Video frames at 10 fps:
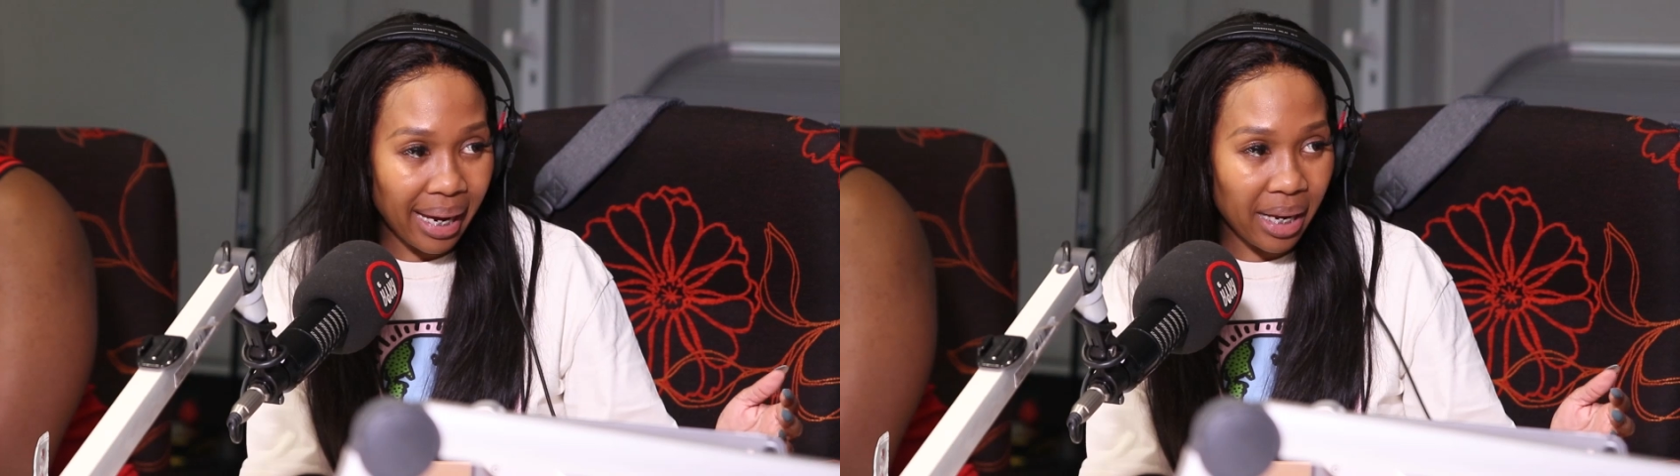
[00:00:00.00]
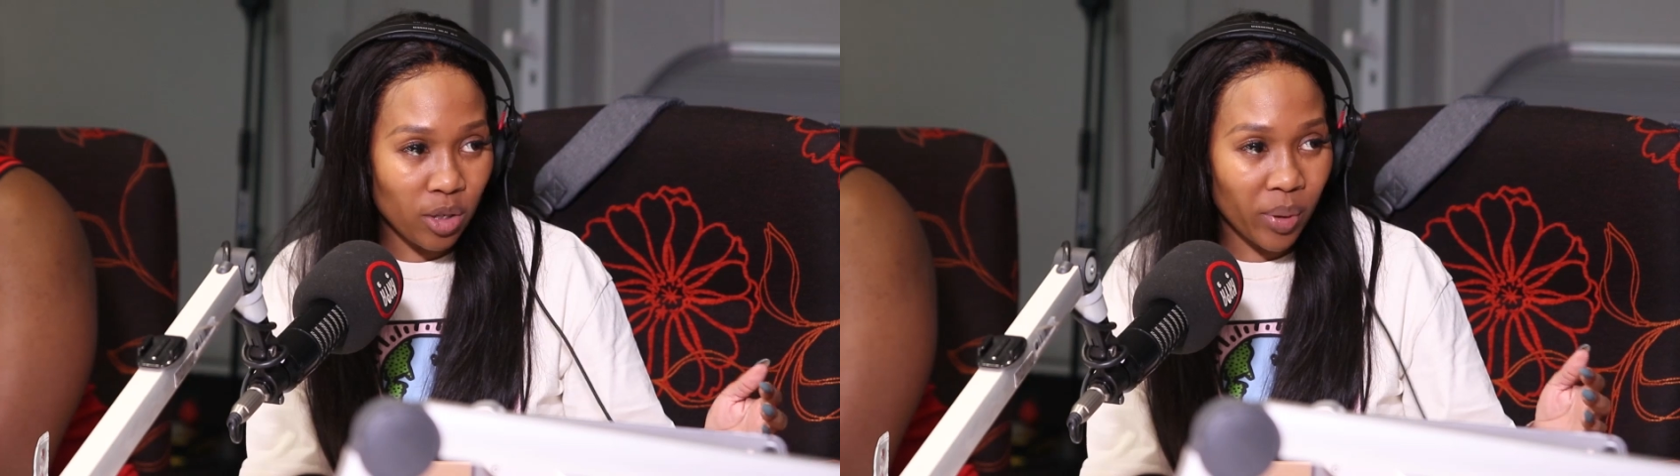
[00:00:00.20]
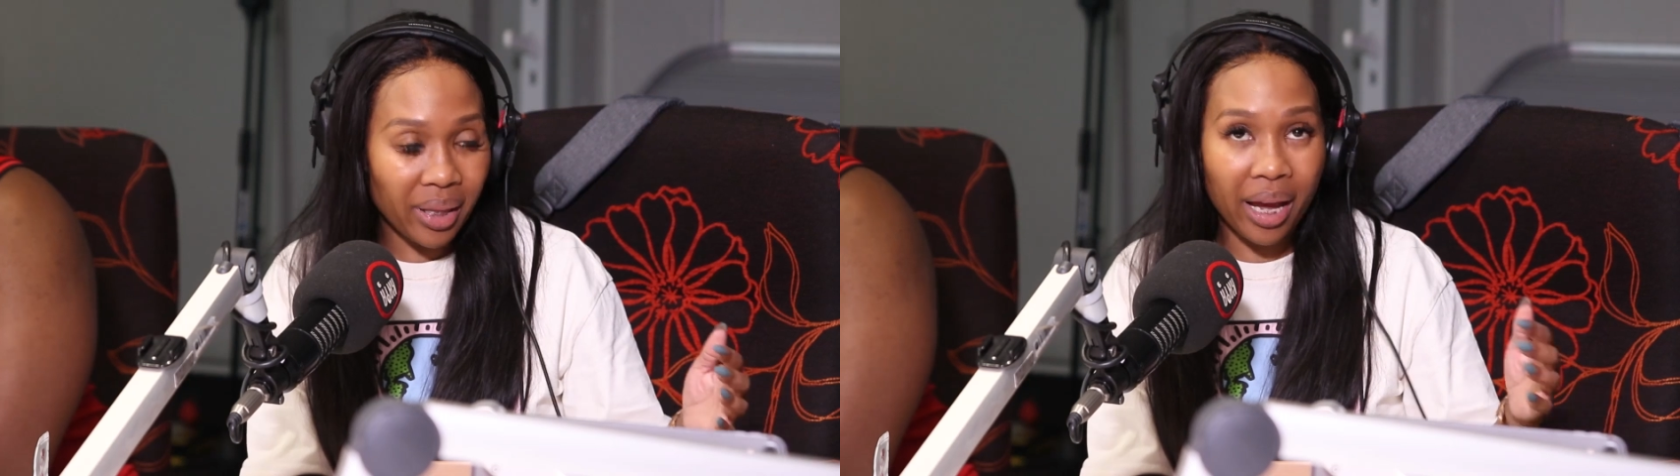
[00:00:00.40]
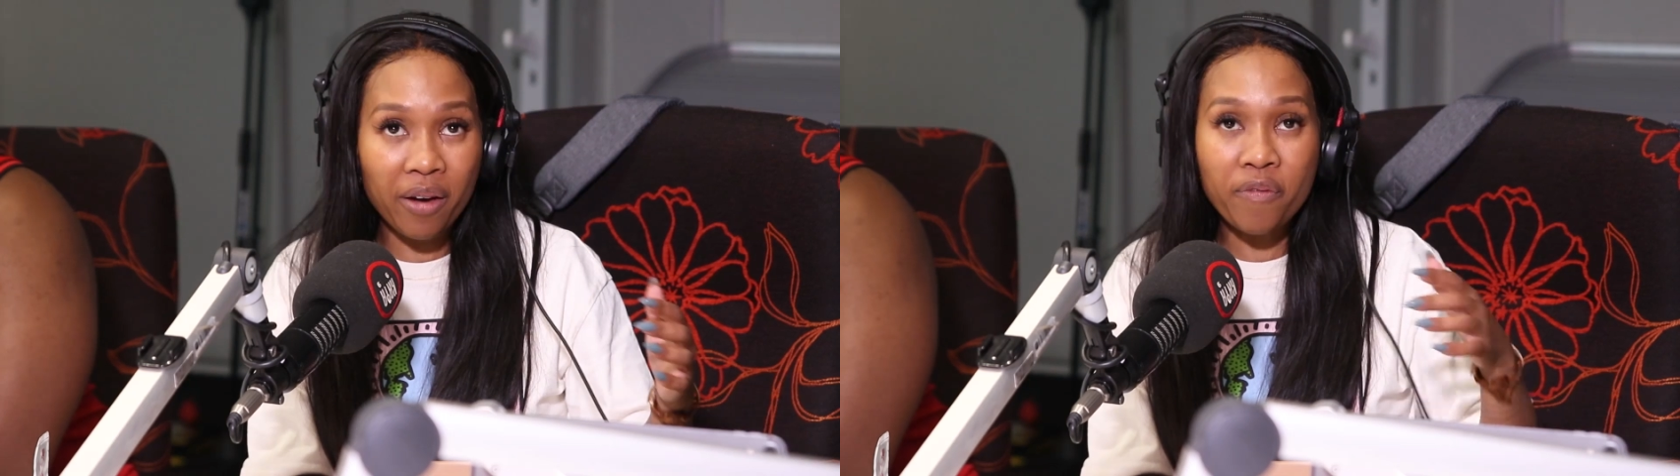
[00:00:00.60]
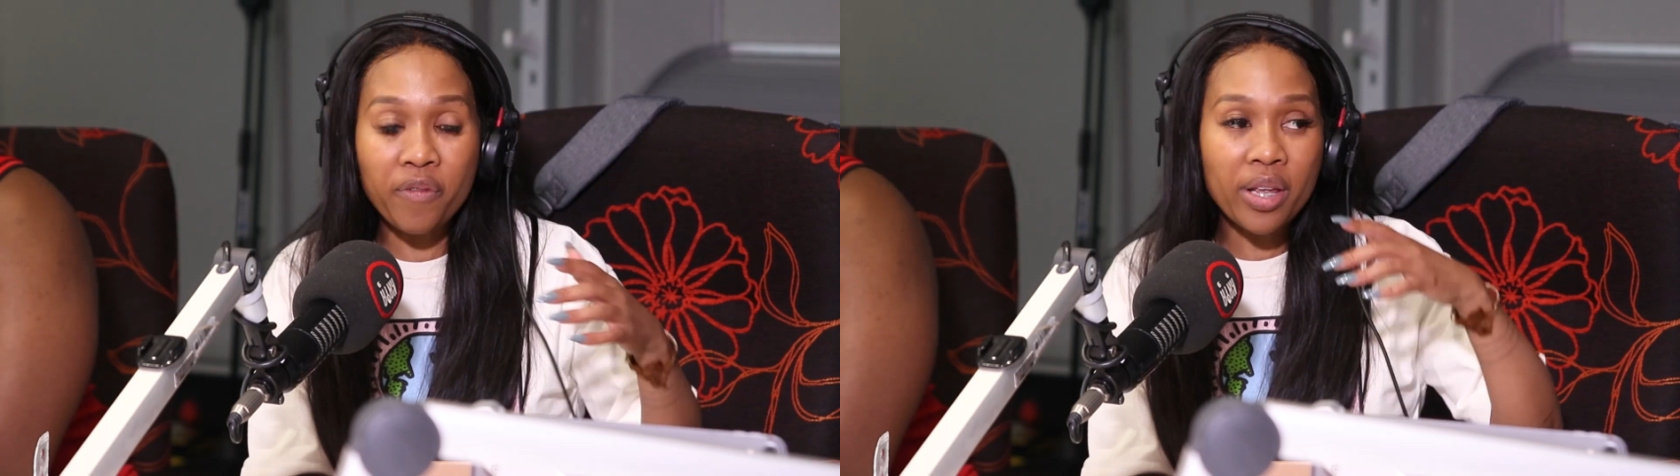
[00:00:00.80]
and with
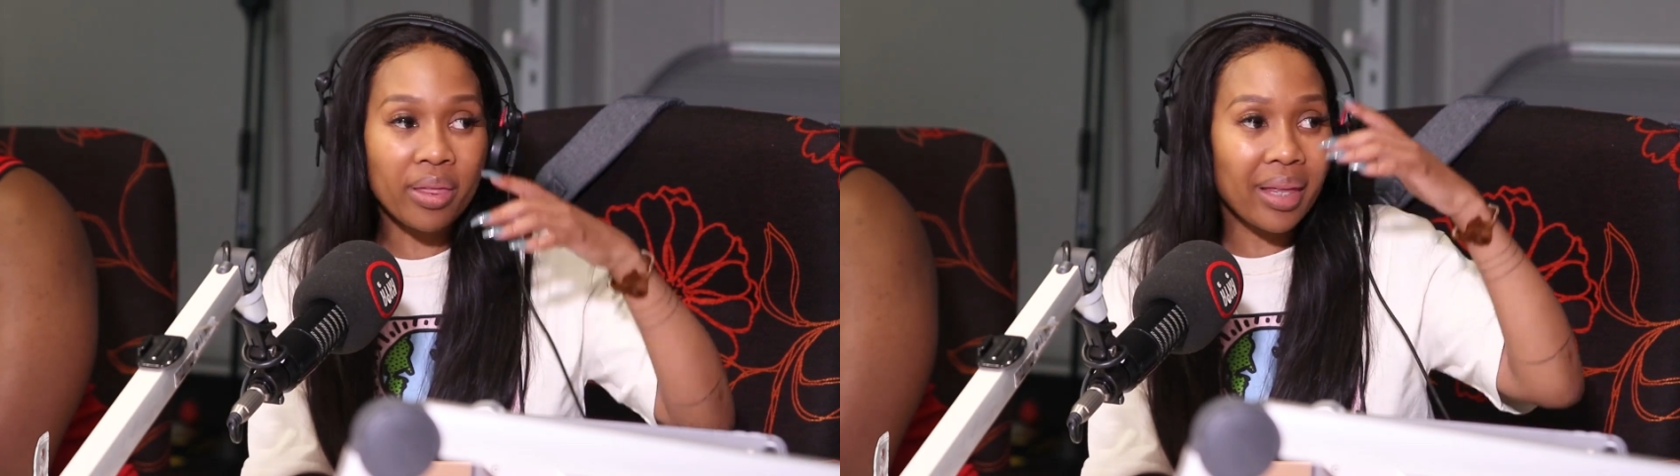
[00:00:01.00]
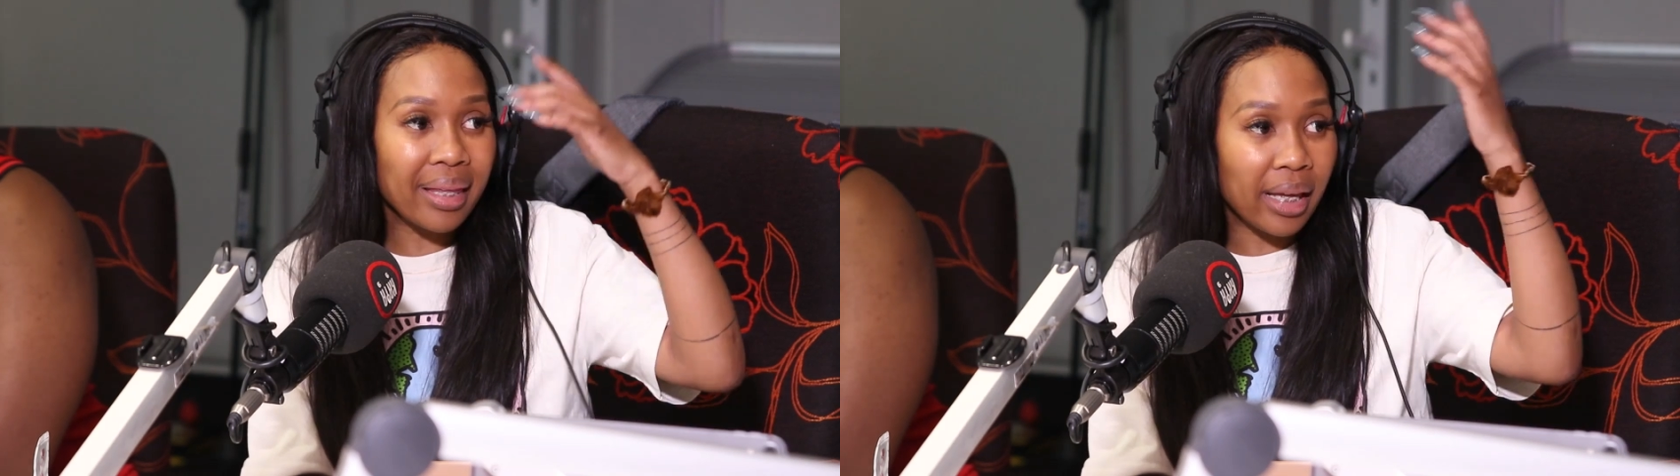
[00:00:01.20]
everything